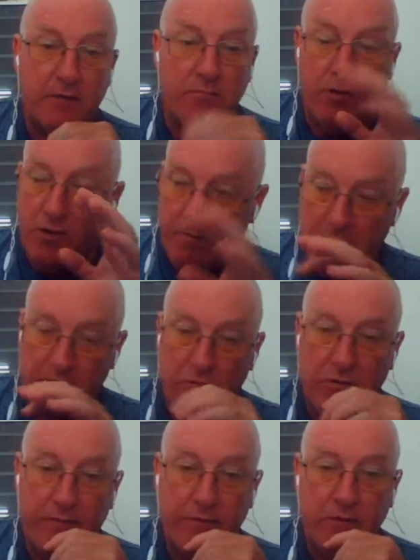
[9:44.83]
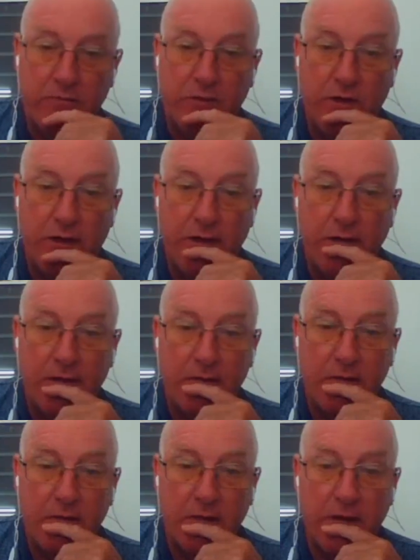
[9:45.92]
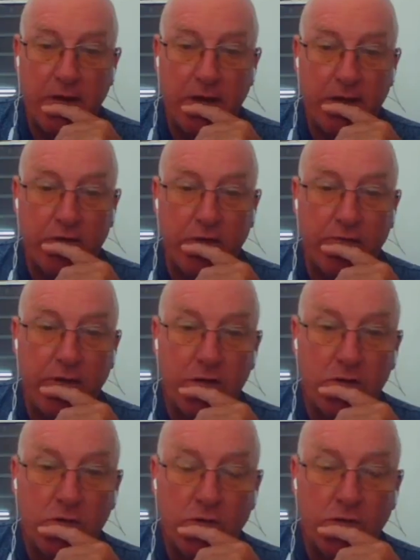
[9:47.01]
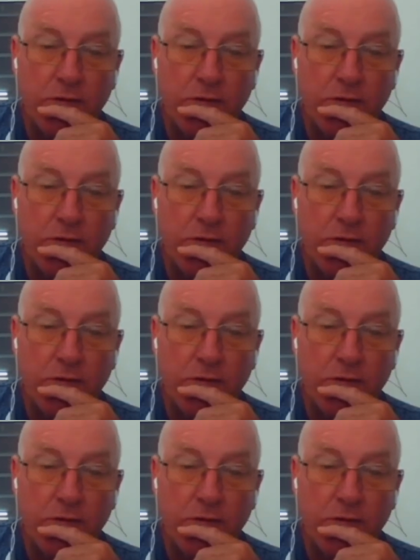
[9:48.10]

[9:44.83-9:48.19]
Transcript: by people having to buy electric vehicles.